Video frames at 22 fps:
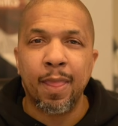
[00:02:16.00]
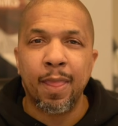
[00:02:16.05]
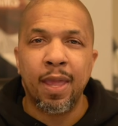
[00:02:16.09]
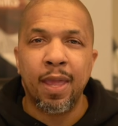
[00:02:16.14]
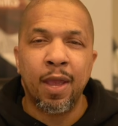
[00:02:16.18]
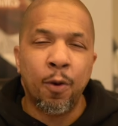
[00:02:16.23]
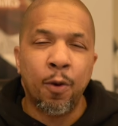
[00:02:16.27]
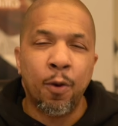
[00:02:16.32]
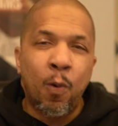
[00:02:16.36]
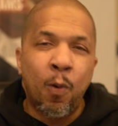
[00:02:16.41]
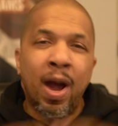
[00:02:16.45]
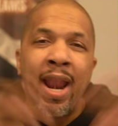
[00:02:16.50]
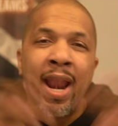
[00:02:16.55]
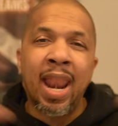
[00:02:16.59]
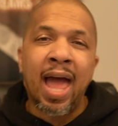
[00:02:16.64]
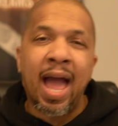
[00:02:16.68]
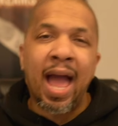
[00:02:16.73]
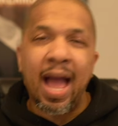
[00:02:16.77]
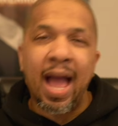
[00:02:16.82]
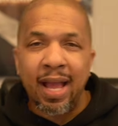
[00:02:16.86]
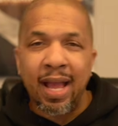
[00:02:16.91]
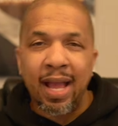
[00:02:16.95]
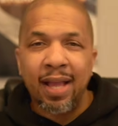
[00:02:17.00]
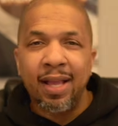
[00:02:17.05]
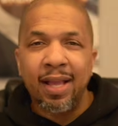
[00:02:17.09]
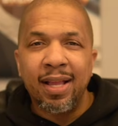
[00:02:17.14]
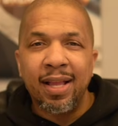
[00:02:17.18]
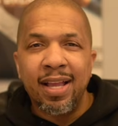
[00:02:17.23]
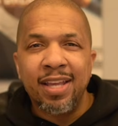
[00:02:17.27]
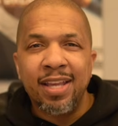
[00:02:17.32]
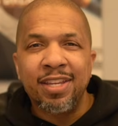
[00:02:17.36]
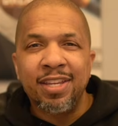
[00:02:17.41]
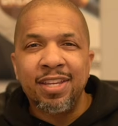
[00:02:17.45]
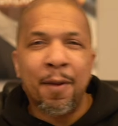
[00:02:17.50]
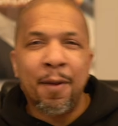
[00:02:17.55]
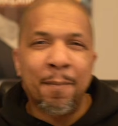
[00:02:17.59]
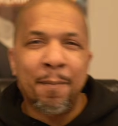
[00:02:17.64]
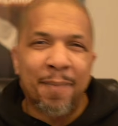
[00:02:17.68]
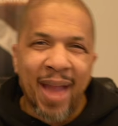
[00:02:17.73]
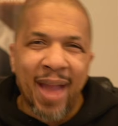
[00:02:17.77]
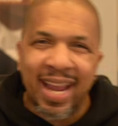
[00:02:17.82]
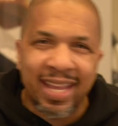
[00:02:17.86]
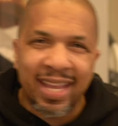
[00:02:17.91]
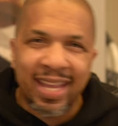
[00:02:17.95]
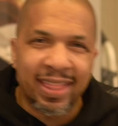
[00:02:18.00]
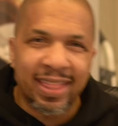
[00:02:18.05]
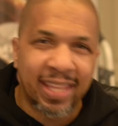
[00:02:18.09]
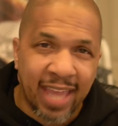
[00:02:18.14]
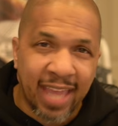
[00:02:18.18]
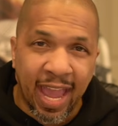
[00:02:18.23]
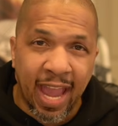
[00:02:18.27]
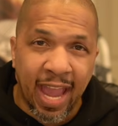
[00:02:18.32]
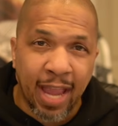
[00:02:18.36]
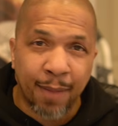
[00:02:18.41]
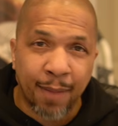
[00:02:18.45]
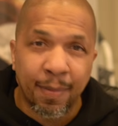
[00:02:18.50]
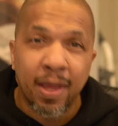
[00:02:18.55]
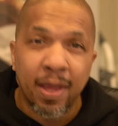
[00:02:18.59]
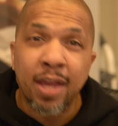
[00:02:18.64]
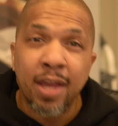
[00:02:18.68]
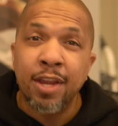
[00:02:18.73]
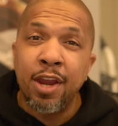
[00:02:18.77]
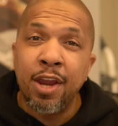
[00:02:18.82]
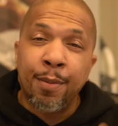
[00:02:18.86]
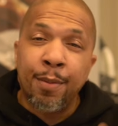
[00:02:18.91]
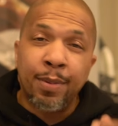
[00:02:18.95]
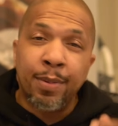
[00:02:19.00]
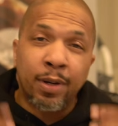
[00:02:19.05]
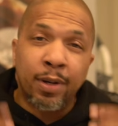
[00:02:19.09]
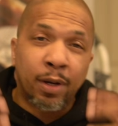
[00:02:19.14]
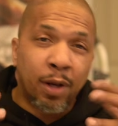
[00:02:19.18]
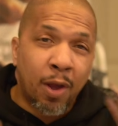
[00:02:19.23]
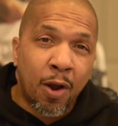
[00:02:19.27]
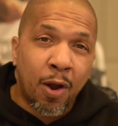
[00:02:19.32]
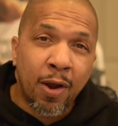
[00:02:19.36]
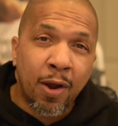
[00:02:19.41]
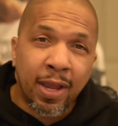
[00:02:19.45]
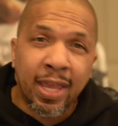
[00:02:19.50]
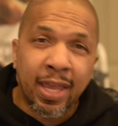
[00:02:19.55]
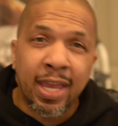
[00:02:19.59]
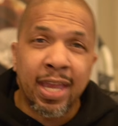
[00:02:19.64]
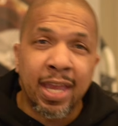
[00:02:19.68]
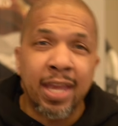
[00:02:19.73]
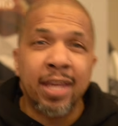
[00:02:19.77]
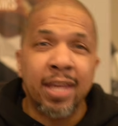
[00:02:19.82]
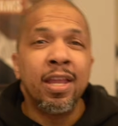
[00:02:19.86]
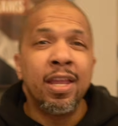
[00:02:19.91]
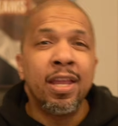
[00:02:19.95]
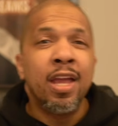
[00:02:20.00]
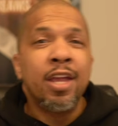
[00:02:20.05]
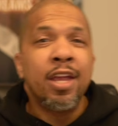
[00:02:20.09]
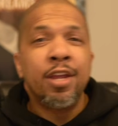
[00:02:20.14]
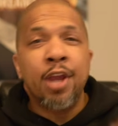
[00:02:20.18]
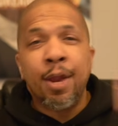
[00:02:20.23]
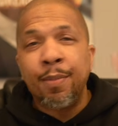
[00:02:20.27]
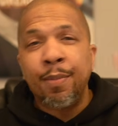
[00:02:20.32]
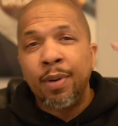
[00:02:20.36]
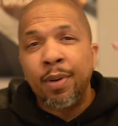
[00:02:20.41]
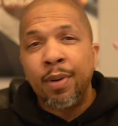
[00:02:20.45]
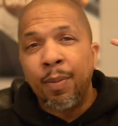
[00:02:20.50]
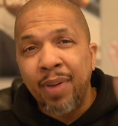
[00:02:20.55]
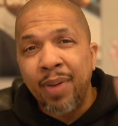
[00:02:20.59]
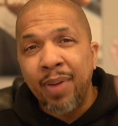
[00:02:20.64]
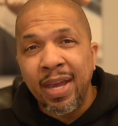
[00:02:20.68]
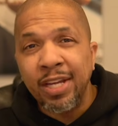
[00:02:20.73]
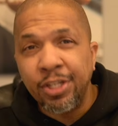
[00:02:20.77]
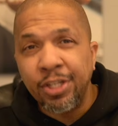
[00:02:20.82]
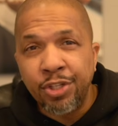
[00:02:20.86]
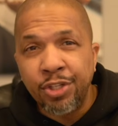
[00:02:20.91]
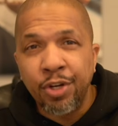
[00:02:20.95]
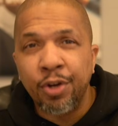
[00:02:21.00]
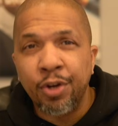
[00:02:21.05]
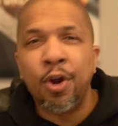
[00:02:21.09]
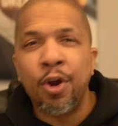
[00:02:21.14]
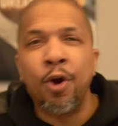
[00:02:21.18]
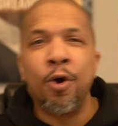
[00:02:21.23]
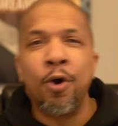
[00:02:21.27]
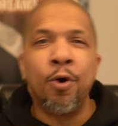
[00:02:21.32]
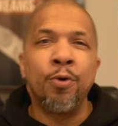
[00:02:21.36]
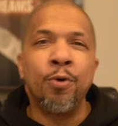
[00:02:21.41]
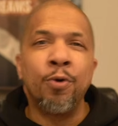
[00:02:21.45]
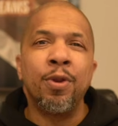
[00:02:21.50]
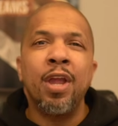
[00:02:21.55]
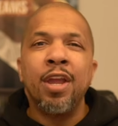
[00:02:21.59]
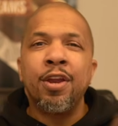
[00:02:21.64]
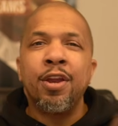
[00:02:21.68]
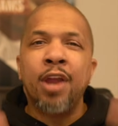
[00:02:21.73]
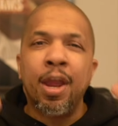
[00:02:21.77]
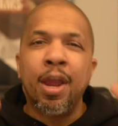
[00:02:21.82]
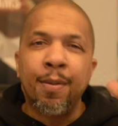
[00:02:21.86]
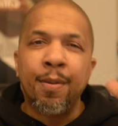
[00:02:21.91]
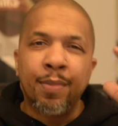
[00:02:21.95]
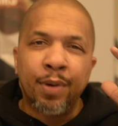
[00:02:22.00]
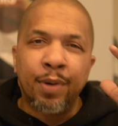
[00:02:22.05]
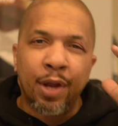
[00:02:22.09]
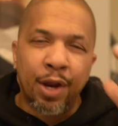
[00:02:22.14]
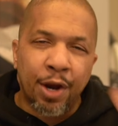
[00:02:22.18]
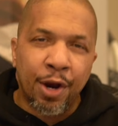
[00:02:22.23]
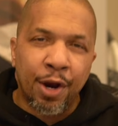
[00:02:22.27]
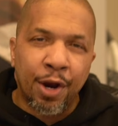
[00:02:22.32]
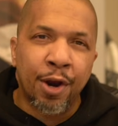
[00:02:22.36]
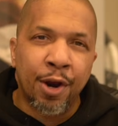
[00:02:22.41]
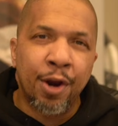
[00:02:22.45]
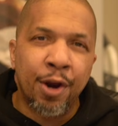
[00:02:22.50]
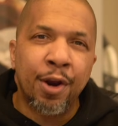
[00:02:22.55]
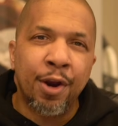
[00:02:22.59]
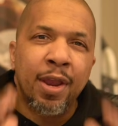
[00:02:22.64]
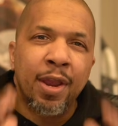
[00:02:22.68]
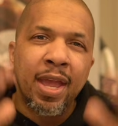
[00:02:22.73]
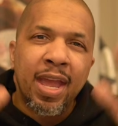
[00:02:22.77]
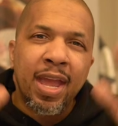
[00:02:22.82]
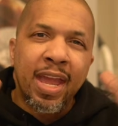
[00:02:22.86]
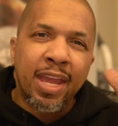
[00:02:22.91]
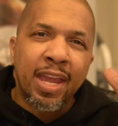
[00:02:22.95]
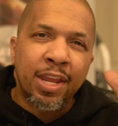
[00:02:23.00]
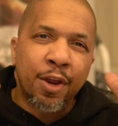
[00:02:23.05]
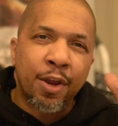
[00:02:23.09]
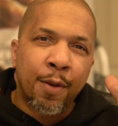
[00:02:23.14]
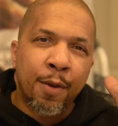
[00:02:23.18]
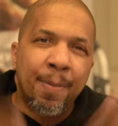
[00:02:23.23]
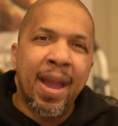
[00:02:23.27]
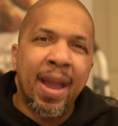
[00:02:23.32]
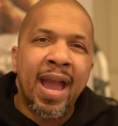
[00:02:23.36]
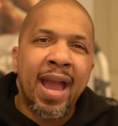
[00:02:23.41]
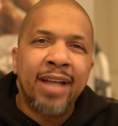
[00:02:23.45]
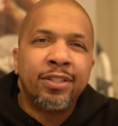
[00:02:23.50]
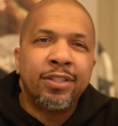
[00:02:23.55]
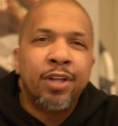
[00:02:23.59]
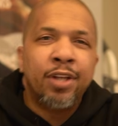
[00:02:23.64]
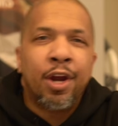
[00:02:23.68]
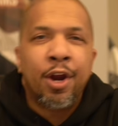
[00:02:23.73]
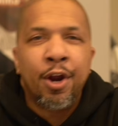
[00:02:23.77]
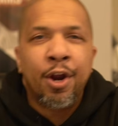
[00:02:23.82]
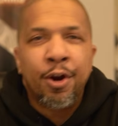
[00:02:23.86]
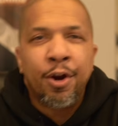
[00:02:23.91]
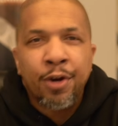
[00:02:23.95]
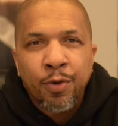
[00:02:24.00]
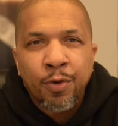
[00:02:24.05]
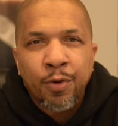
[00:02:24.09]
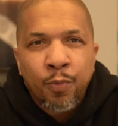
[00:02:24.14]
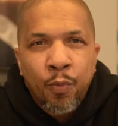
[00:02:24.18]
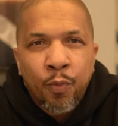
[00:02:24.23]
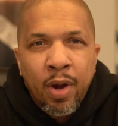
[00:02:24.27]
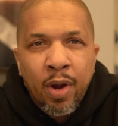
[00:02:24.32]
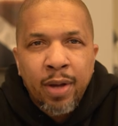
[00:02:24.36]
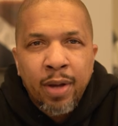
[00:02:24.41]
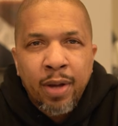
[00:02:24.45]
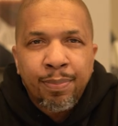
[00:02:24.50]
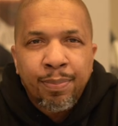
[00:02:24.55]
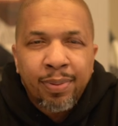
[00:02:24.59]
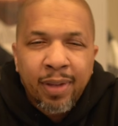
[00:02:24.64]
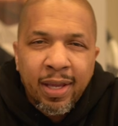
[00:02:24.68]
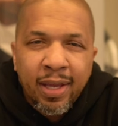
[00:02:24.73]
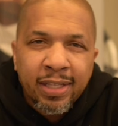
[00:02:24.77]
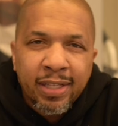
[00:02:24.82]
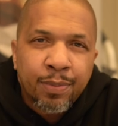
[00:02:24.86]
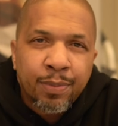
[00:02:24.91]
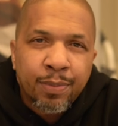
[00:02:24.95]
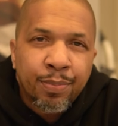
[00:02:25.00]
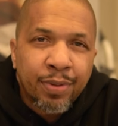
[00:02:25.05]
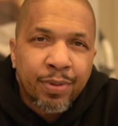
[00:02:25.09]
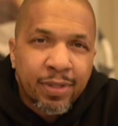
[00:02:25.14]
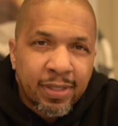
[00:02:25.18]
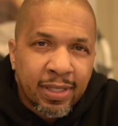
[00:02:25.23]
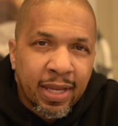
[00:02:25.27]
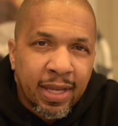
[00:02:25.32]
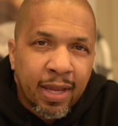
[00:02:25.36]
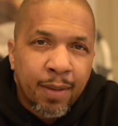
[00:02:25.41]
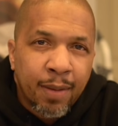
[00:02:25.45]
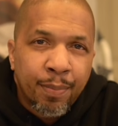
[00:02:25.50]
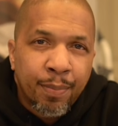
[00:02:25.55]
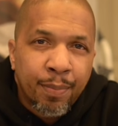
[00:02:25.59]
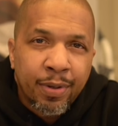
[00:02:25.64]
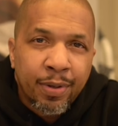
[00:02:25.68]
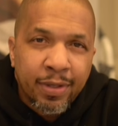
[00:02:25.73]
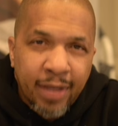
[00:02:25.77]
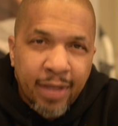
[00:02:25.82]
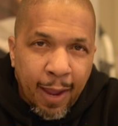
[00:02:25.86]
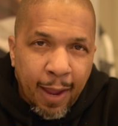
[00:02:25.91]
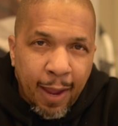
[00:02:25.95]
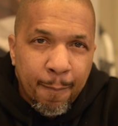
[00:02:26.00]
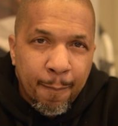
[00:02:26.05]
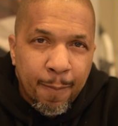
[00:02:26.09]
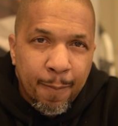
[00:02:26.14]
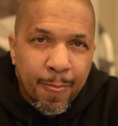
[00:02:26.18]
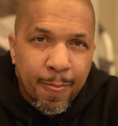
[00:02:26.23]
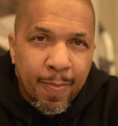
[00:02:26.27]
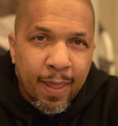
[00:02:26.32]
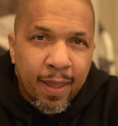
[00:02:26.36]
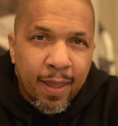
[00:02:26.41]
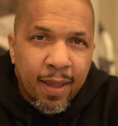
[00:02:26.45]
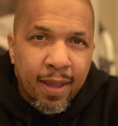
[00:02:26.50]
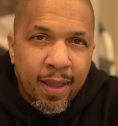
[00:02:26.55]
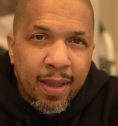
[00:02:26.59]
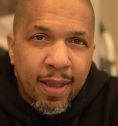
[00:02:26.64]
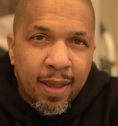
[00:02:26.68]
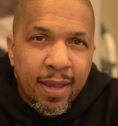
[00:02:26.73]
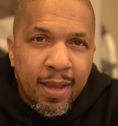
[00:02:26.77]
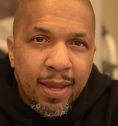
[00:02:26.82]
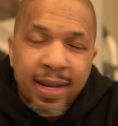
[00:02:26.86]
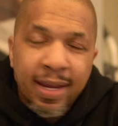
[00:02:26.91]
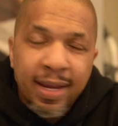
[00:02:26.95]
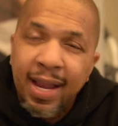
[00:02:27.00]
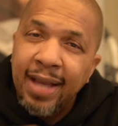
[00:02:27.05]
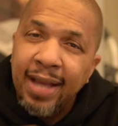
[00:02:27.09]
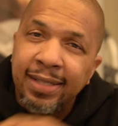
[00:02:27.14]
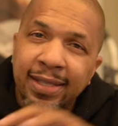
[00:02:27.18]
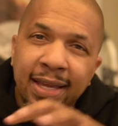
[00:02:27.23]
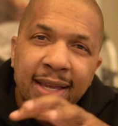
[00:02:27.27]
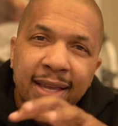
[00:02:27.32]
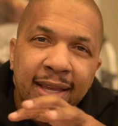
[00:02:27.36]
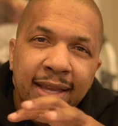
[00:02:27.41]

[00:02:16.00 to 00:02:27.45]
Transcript: And voila. You're back in the game. You're able to log in, you're able to paste your code, you're able to earn, and you're back to earning 1+% per day. Hey guys,